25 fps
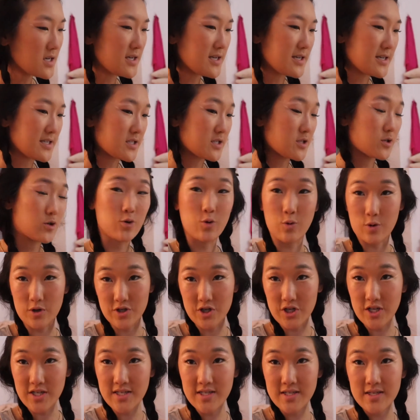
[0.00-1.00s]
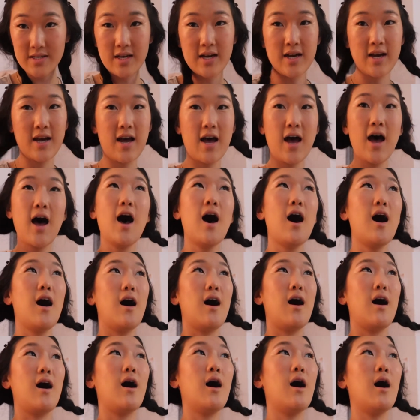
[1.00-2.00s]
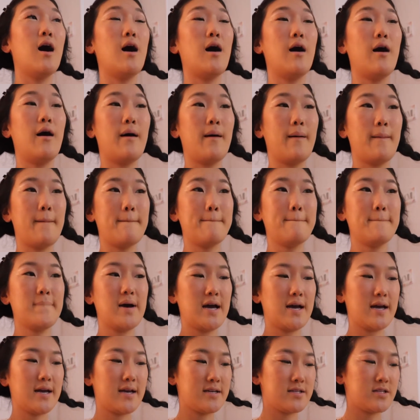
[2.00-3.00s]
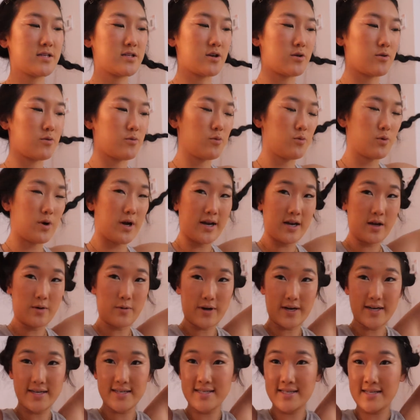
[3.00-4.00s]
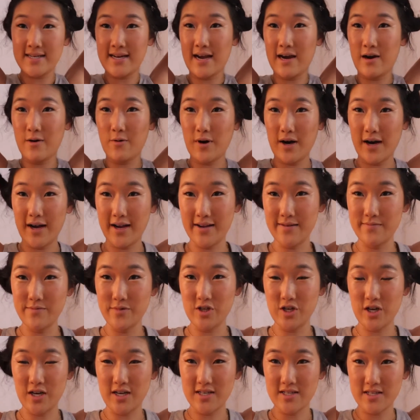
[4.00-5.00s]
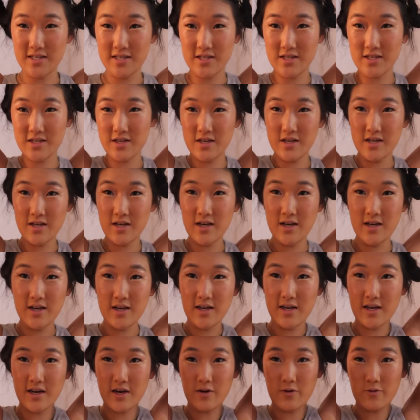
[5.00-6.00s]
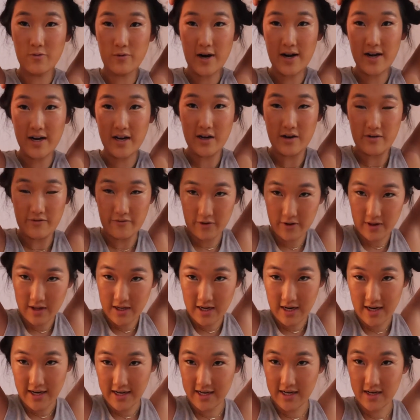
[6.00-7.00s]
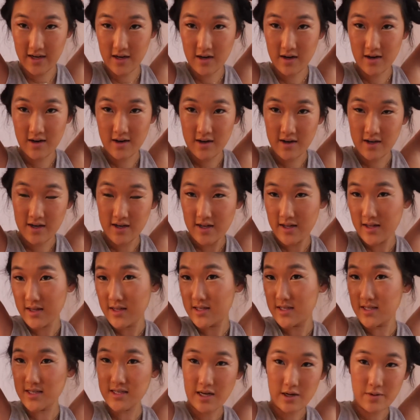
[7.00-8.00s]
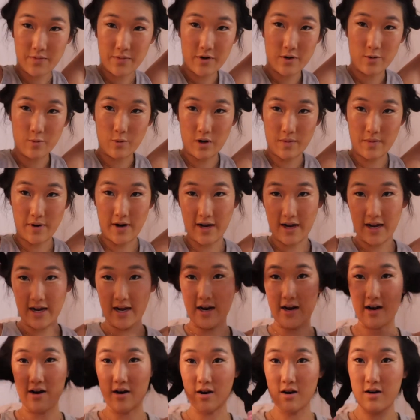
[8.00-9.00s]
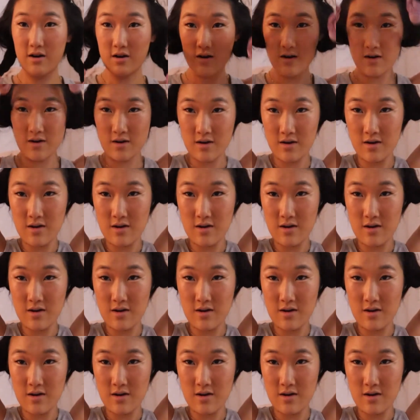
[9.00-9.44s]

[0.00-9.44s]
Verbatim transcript: it's gorgeous. Um, and so anyways, now I am just getting ready for the night. This is how I'm gonna wear my hair.